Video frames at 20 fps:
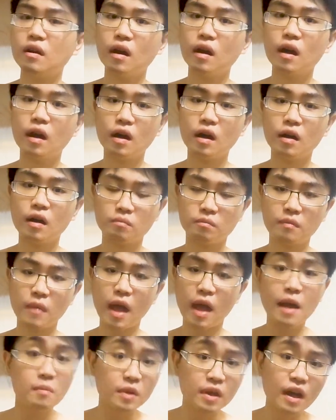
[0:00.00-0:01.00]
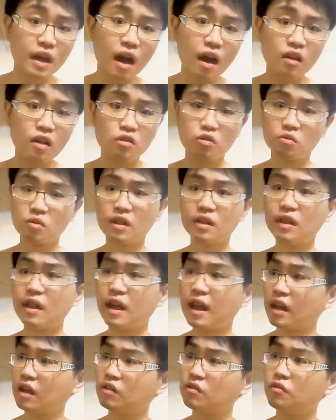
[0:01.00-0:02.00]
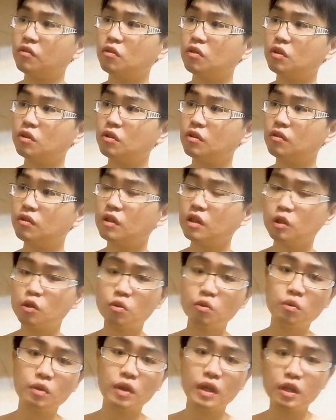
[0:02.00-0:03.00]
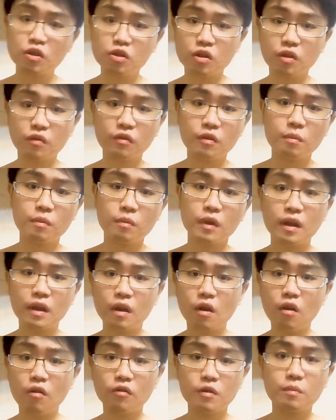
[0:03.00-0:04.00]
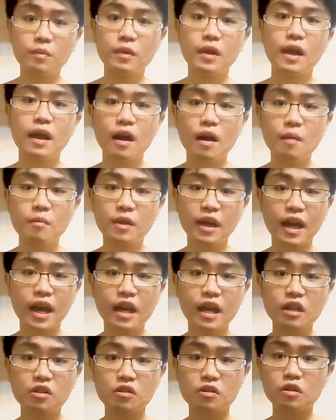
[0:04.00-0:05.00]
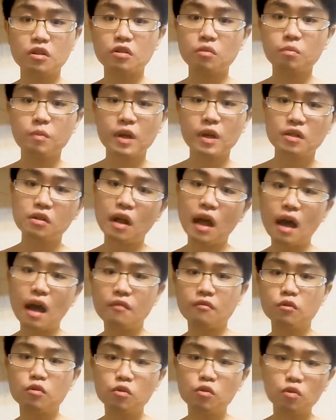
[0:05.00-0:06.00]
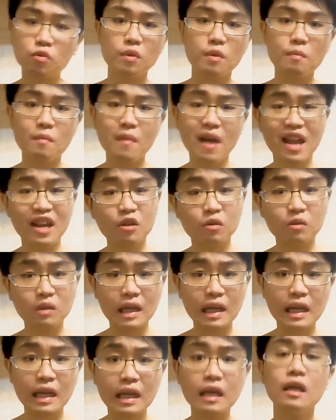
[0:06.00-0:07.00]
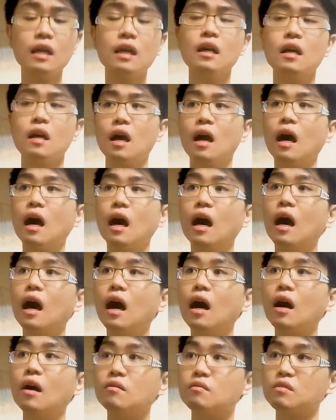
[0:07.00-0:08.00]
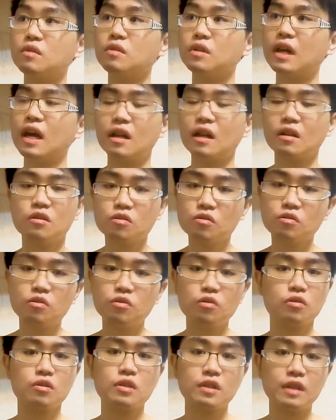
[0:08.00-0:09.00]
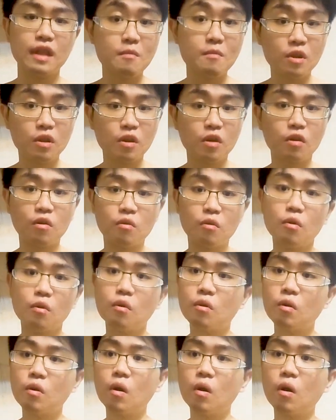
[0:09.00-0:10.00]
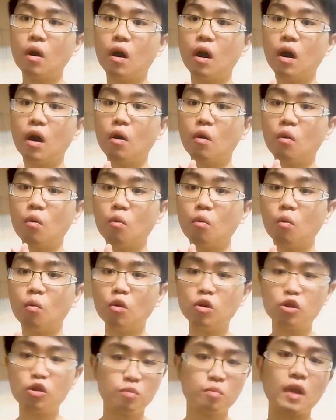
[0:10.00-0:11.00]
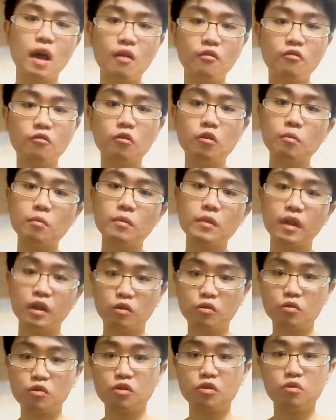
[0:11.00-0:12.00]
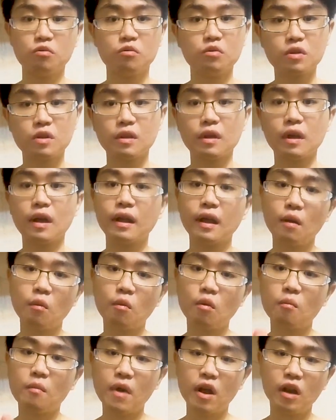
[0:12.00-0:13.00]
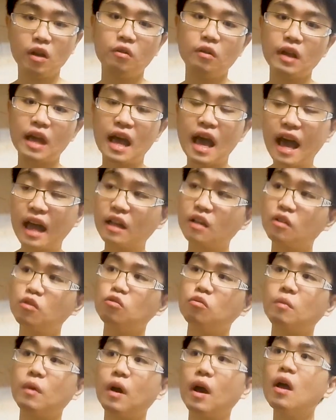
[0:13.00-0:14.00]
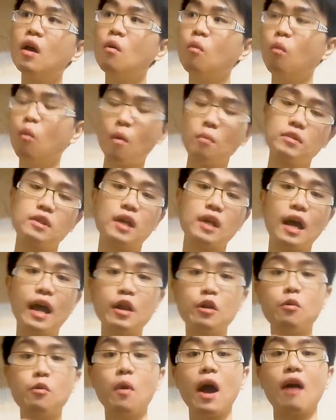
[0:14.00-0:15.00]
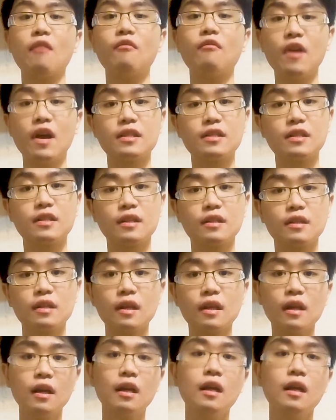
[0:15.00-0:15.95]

um, apis to connect for to each of of the applications so basically i have to do it manually uh, yeah just let me know uh, which platform that you choose and i will manually add to my website and you will have access